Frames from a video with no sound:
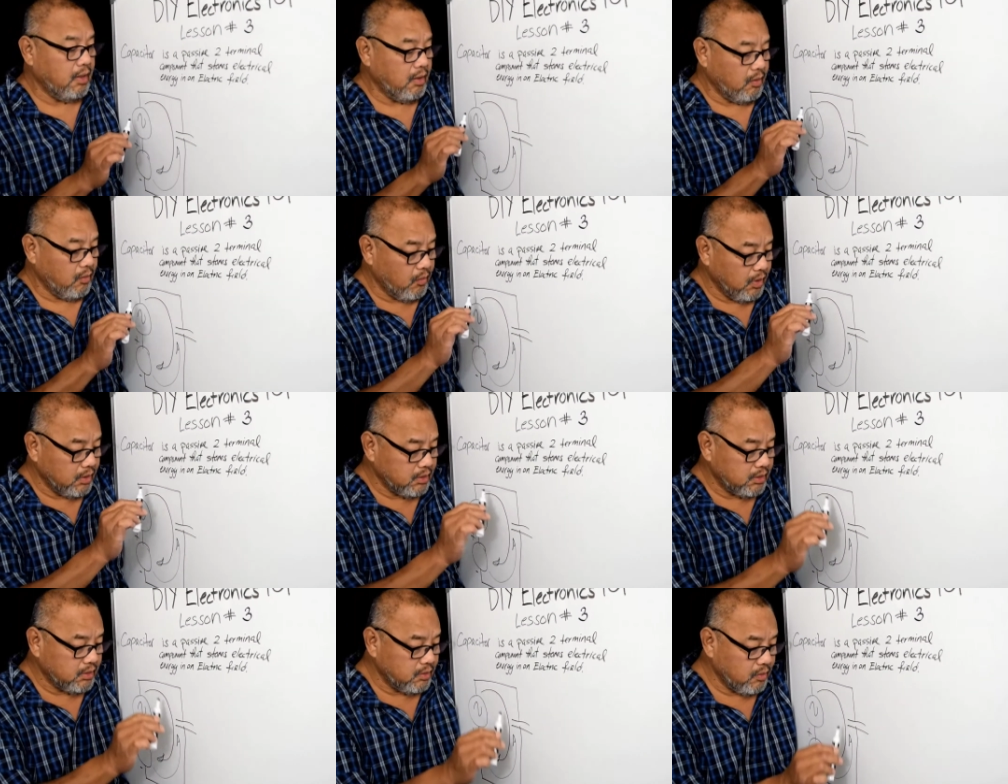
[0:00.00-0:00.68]

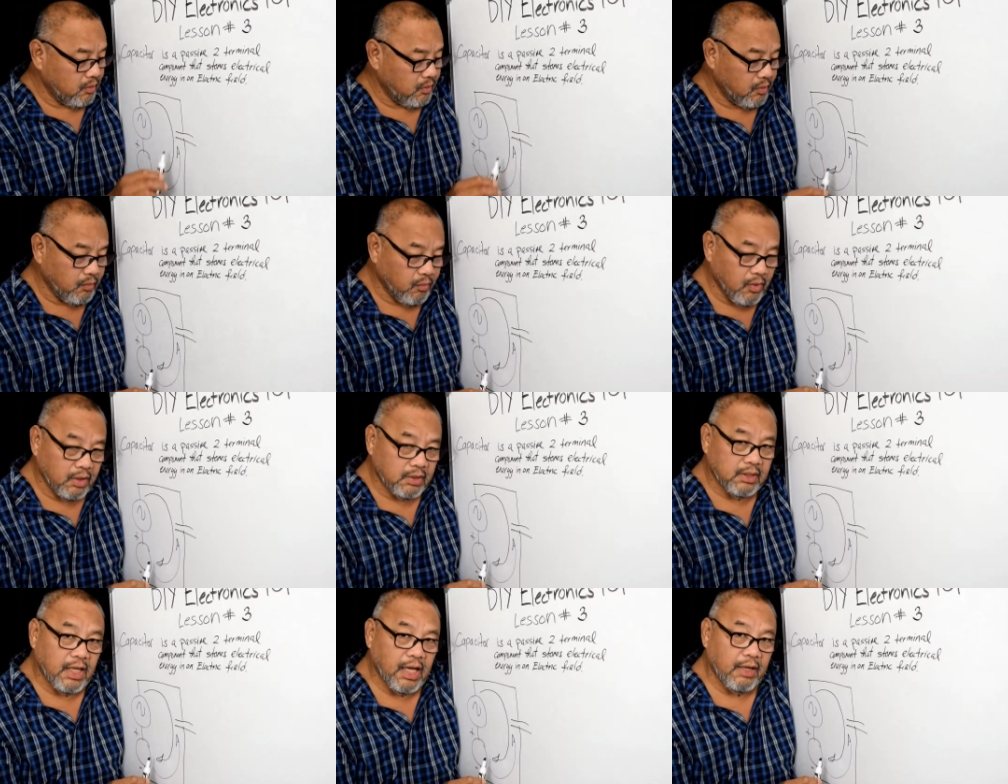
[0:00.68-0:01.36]
one
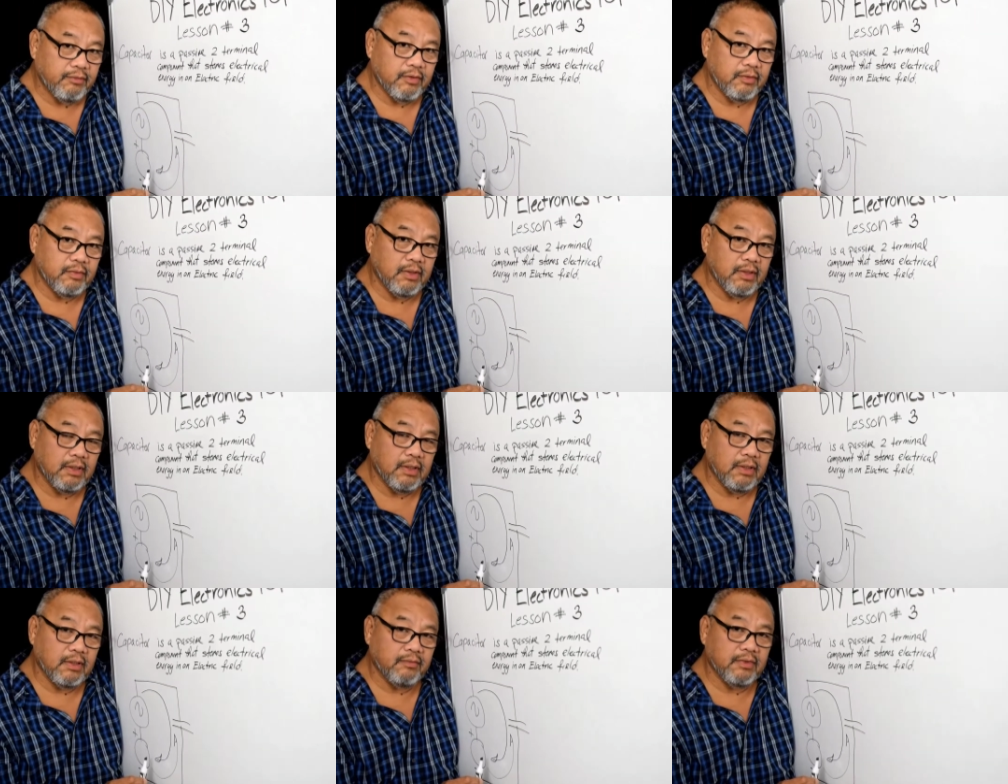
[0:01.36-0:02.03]
half of
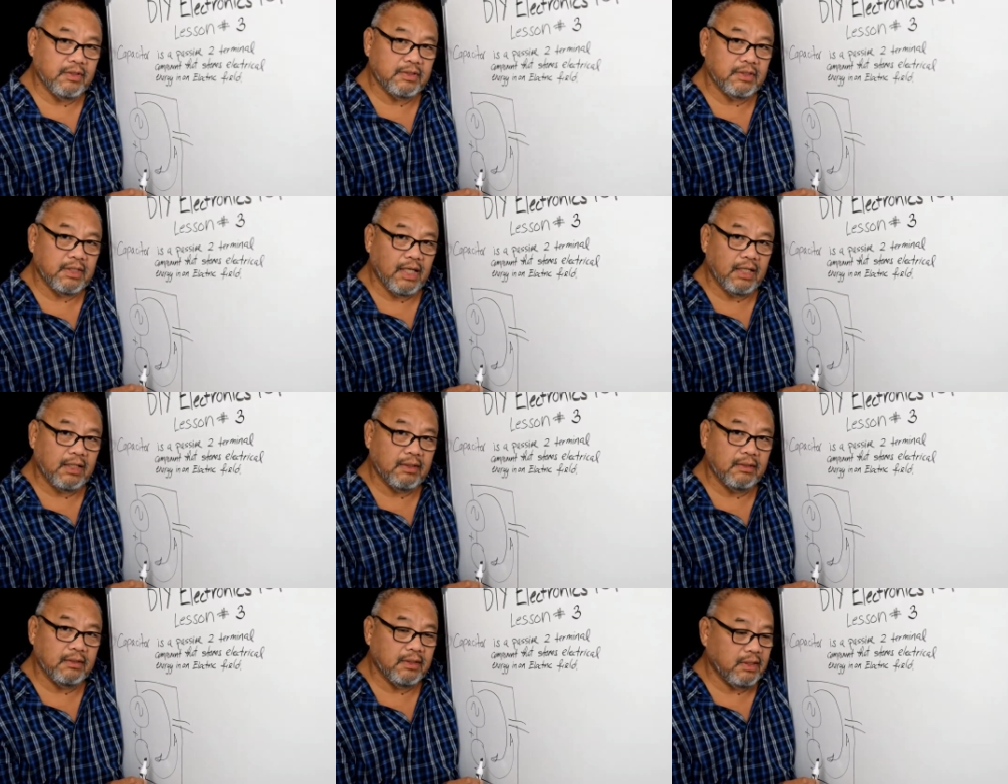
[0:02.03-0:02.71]
the
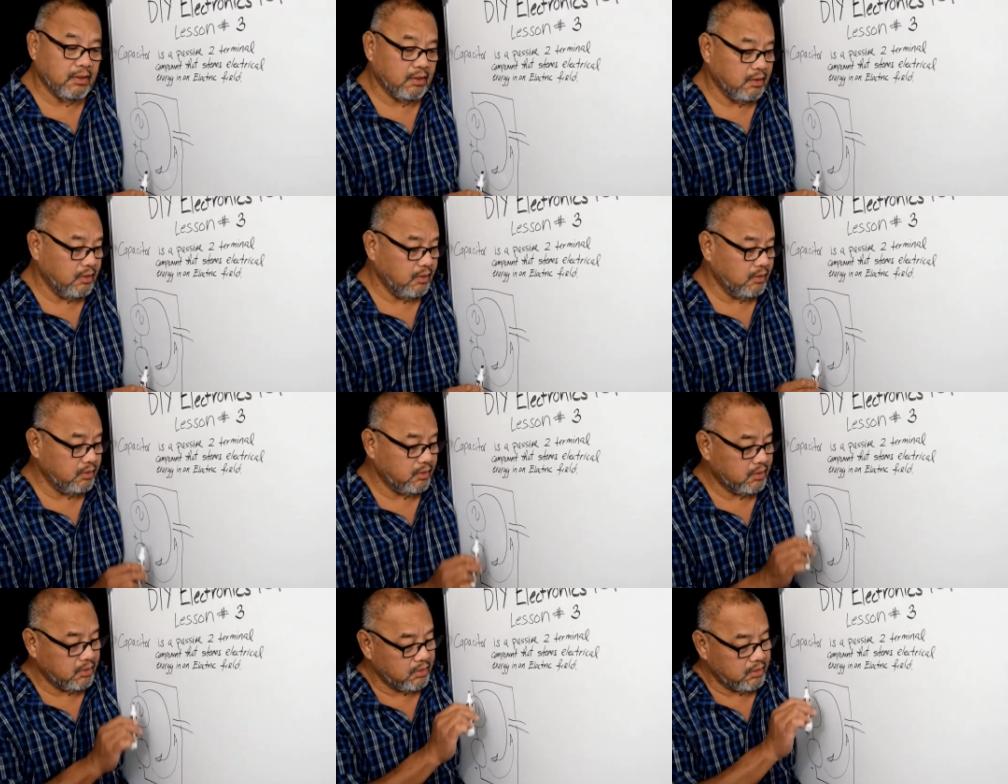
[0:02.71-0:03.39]
cycle it
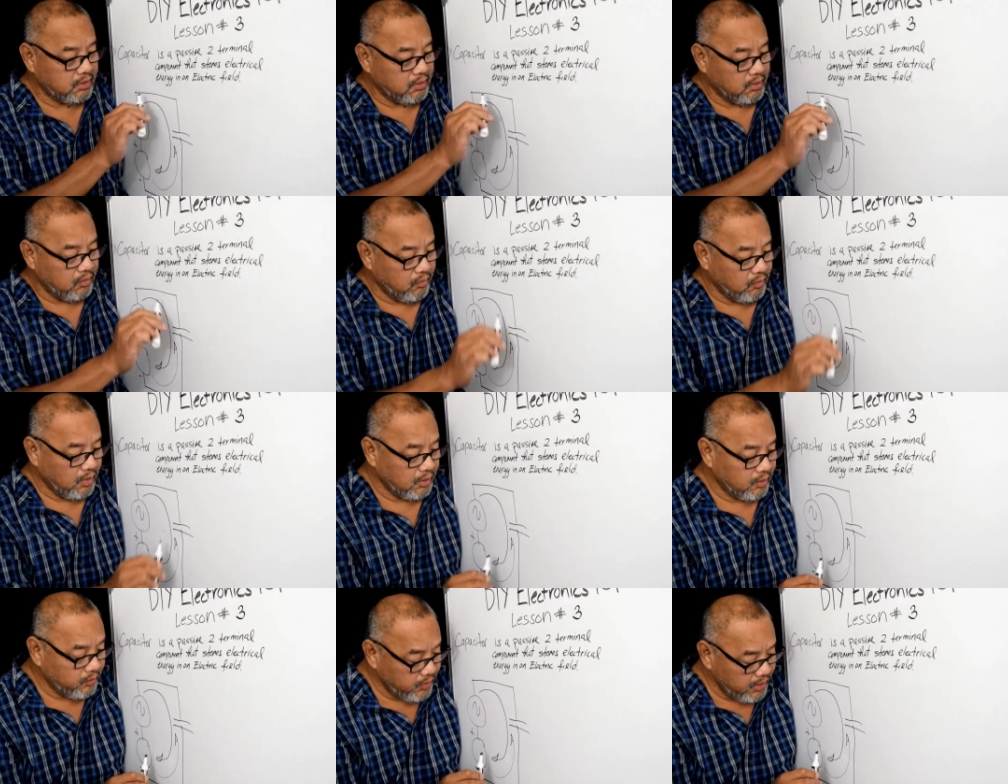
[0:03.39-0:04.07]
goes
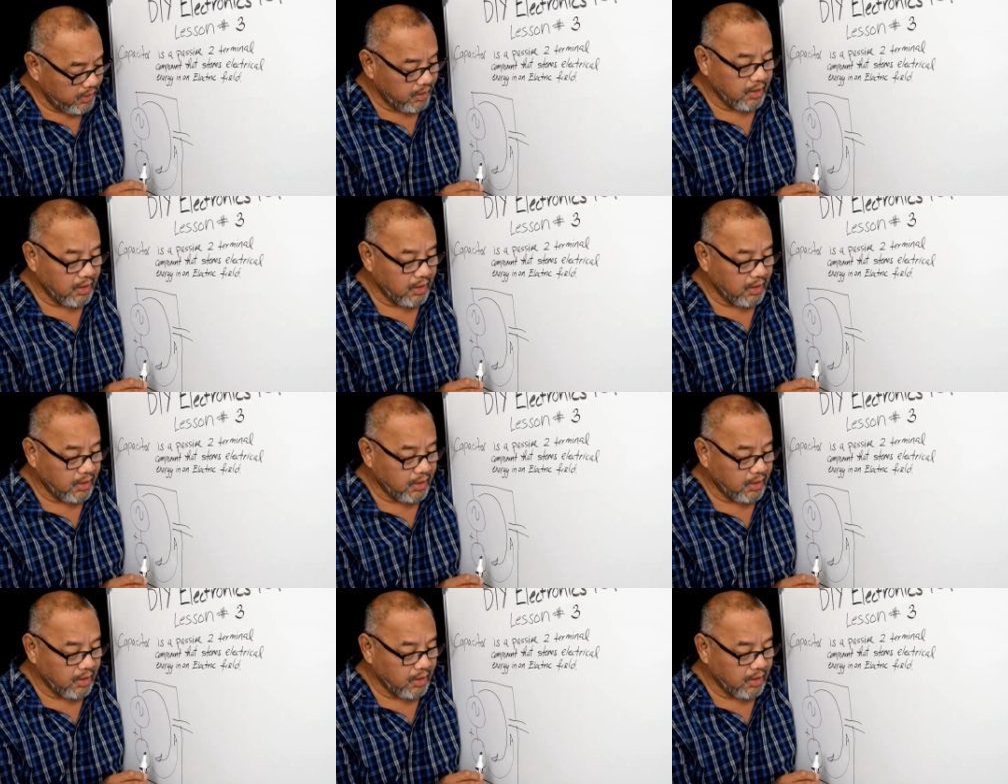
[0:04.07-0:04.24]
one way,